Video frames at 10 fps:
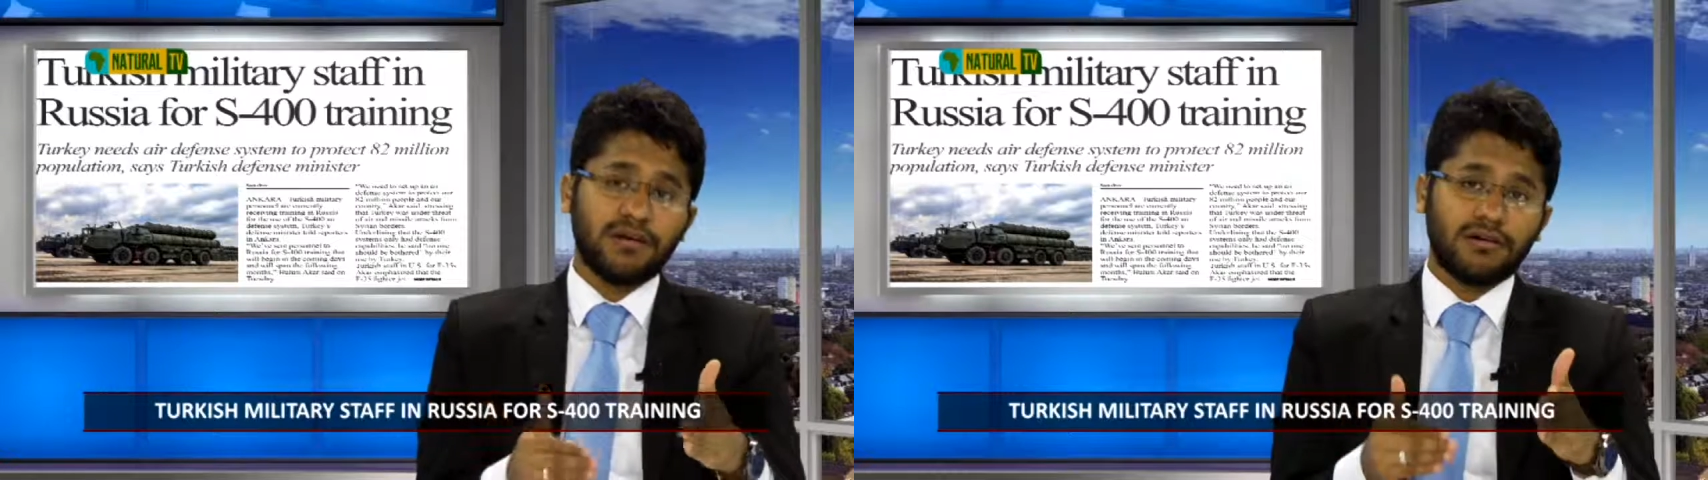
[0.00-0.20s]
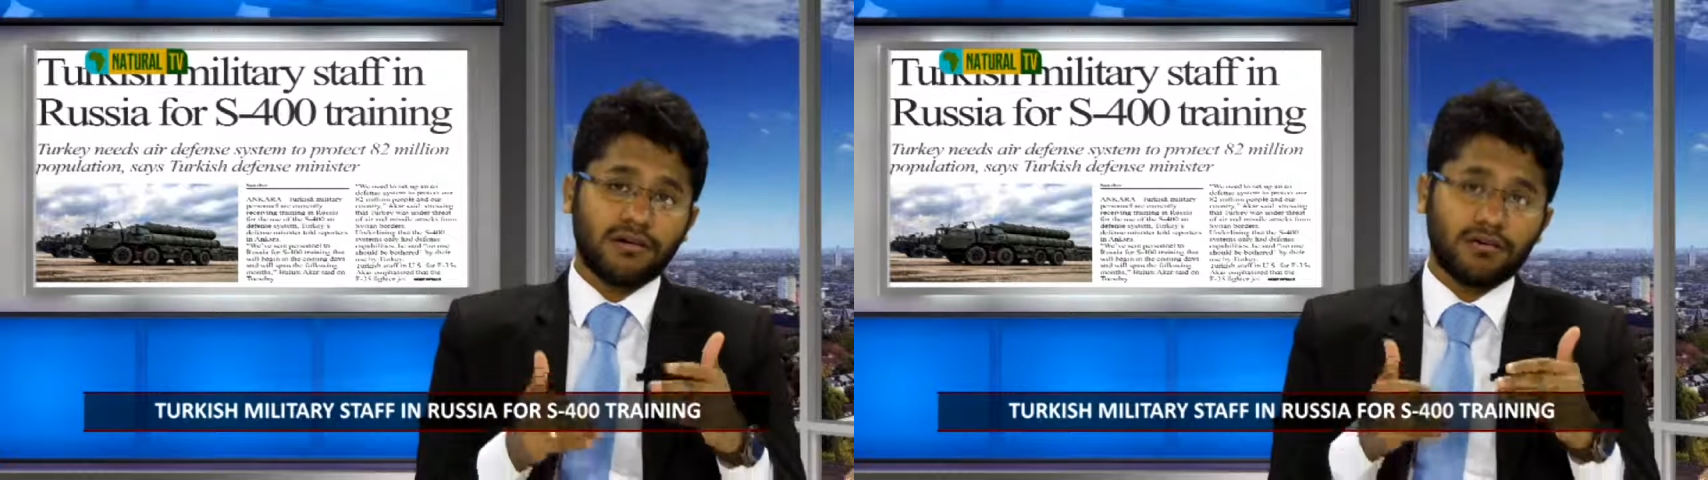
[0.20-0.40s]

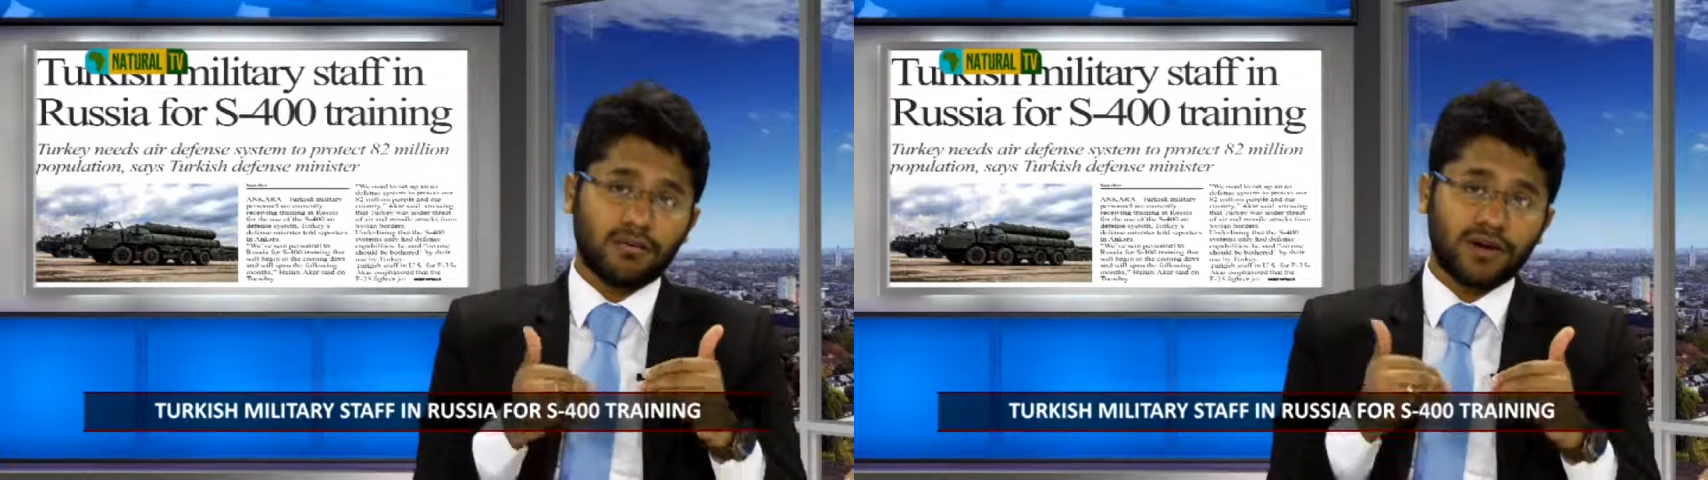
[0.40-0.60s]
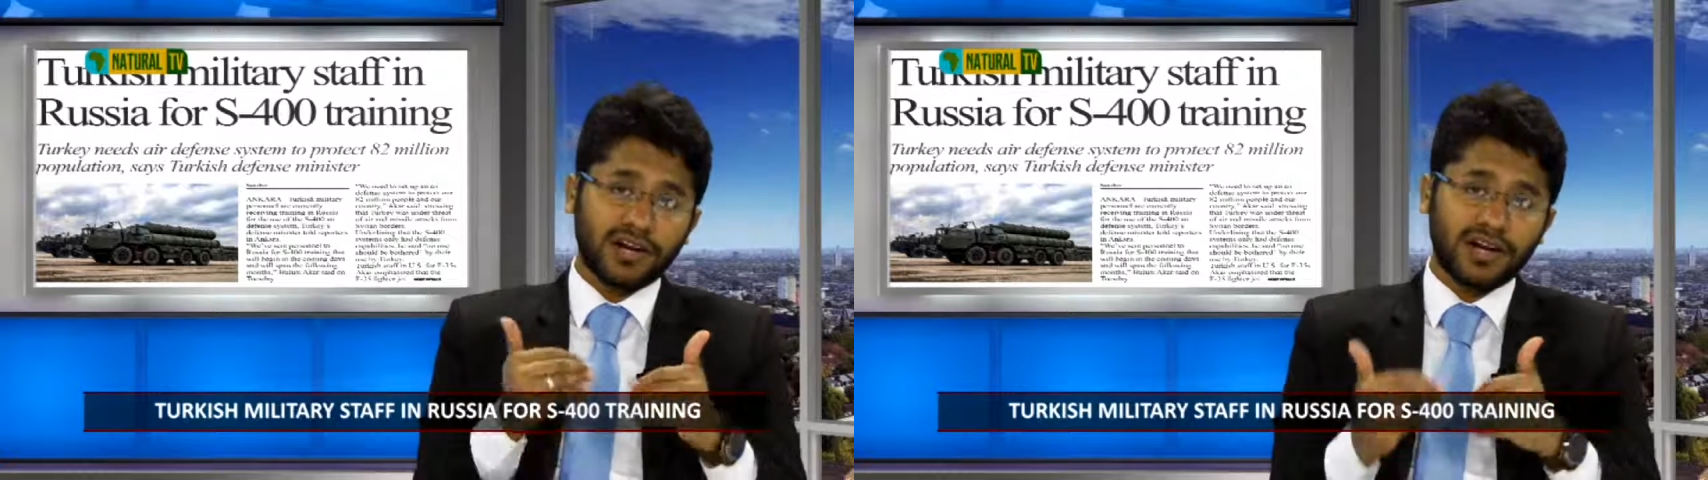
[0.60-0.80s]

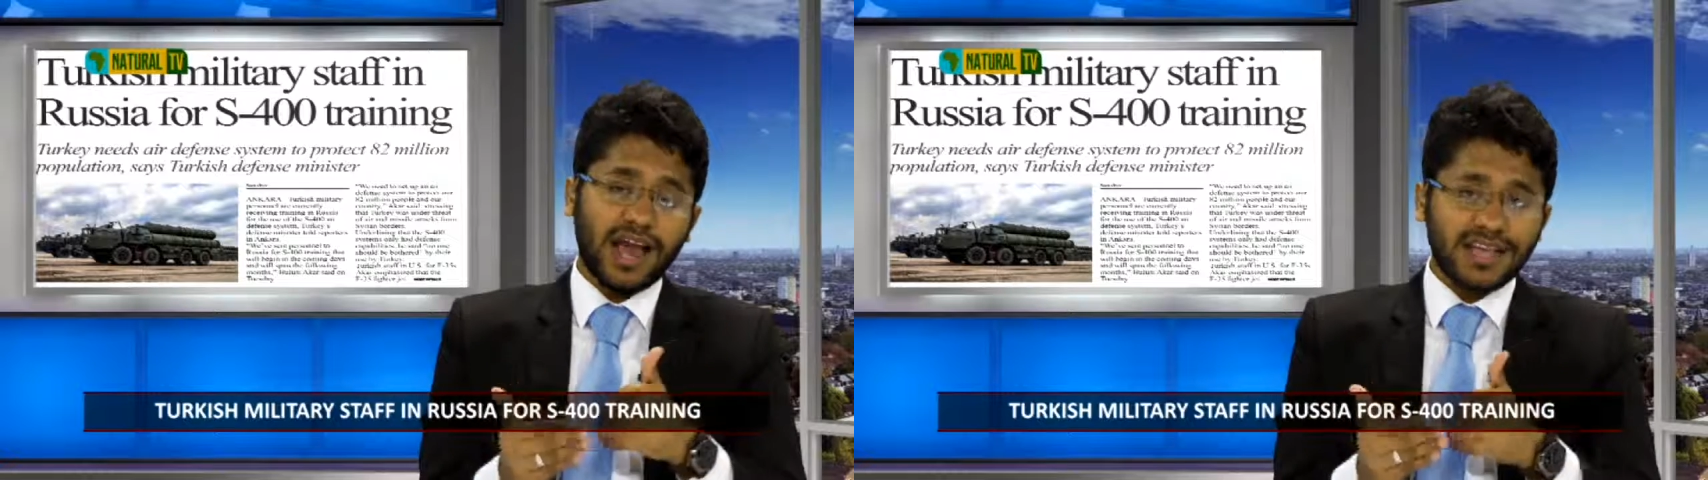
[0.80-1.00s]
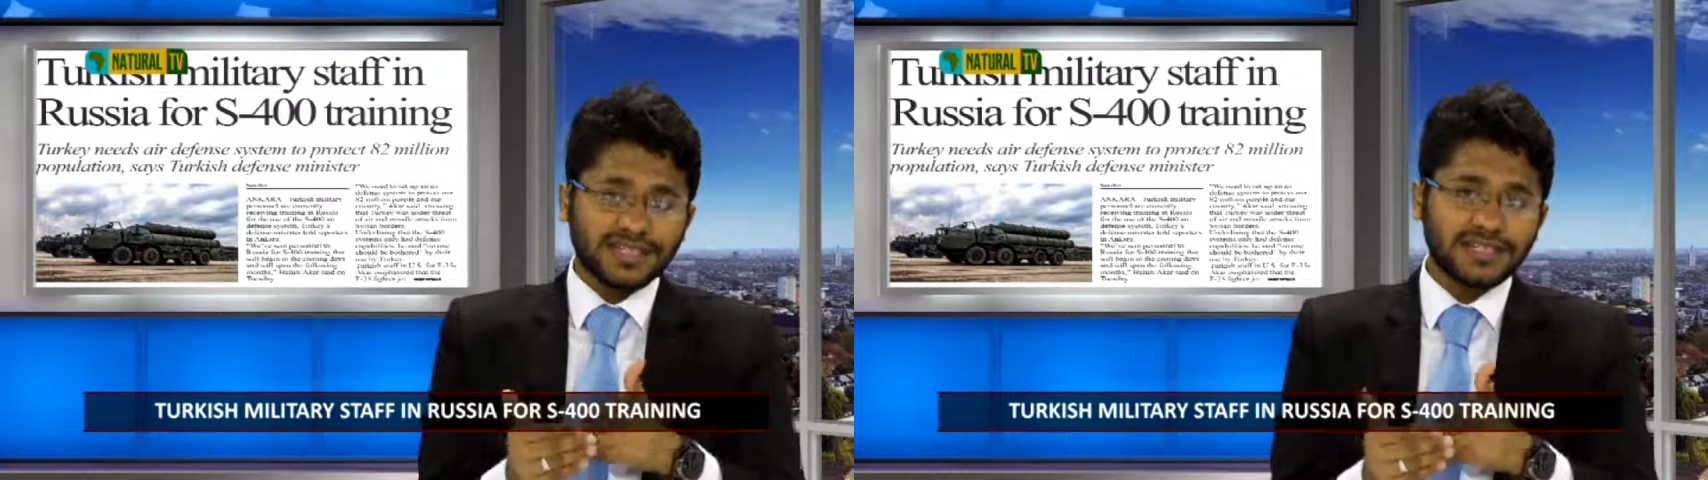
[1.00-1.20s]

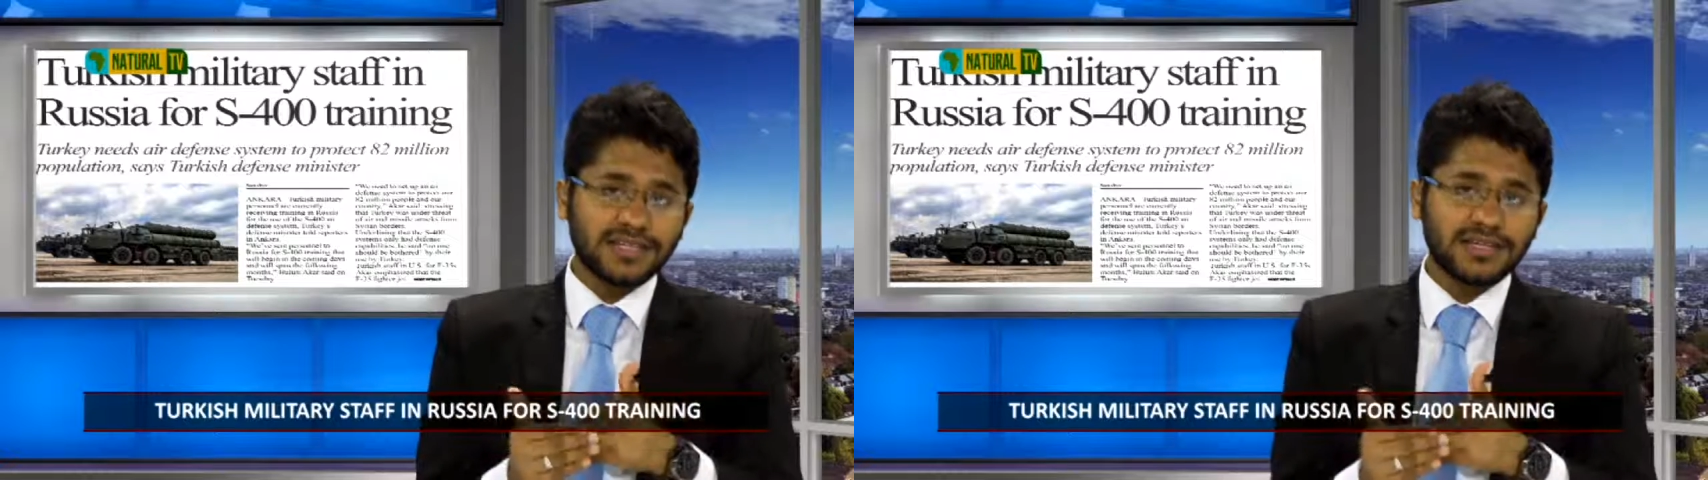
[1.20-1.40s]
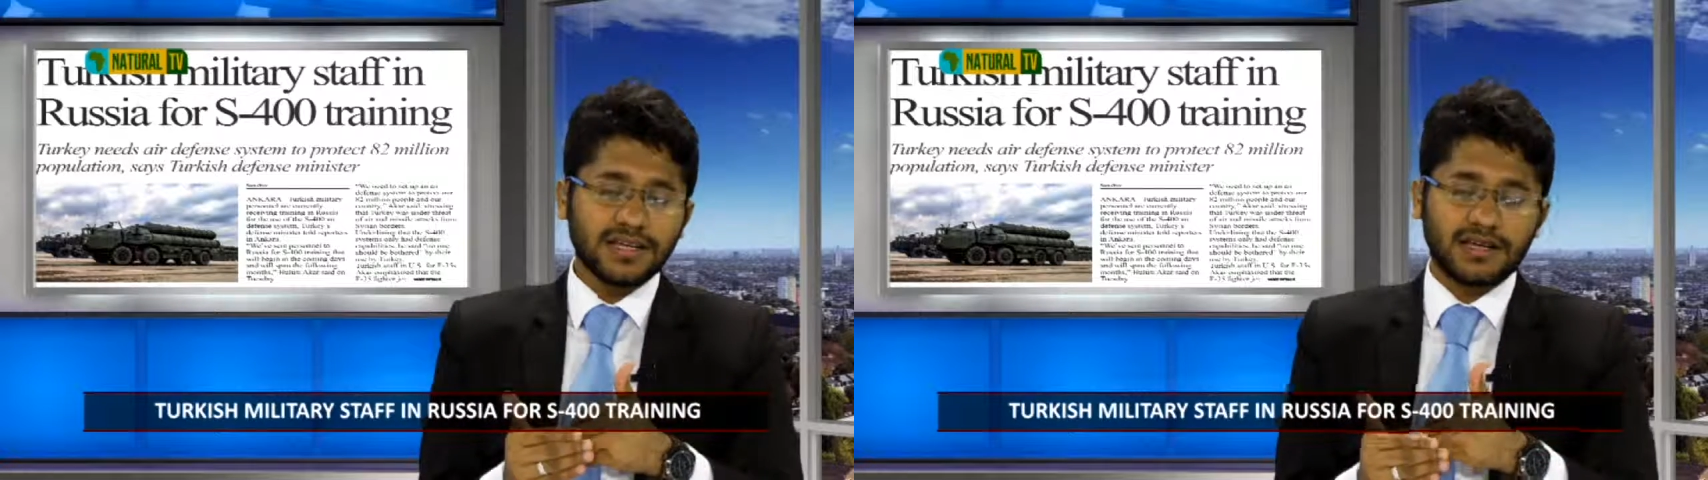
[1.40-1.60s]

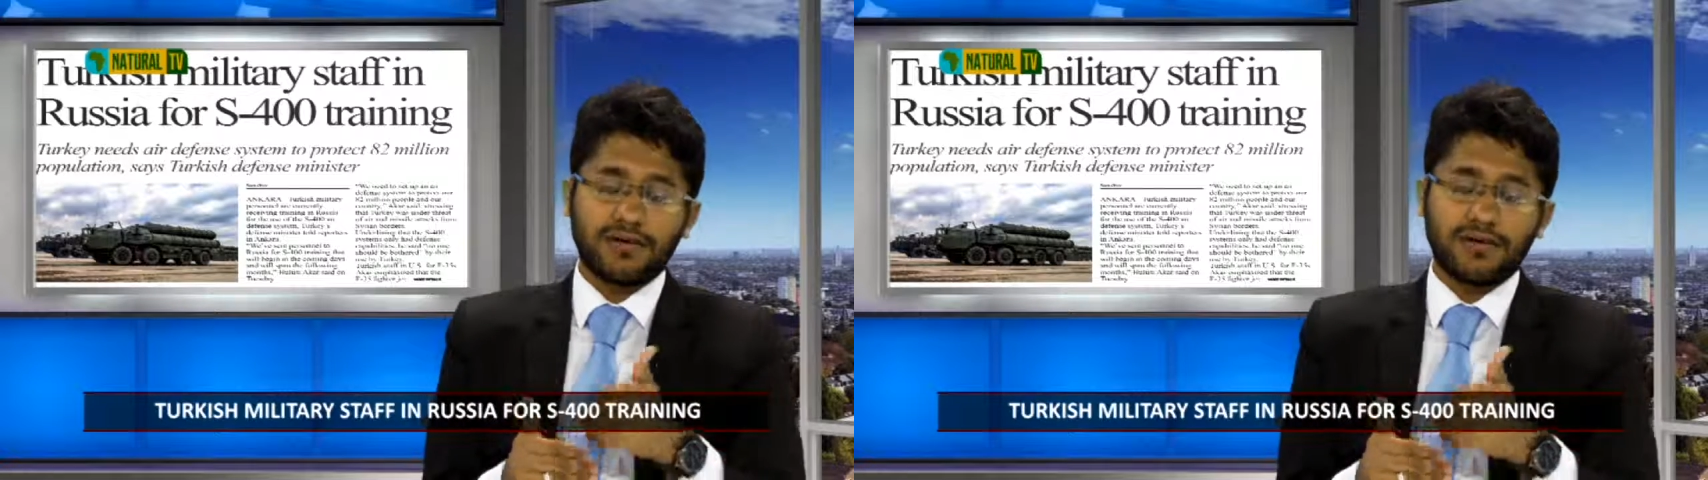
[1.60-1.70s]
organizing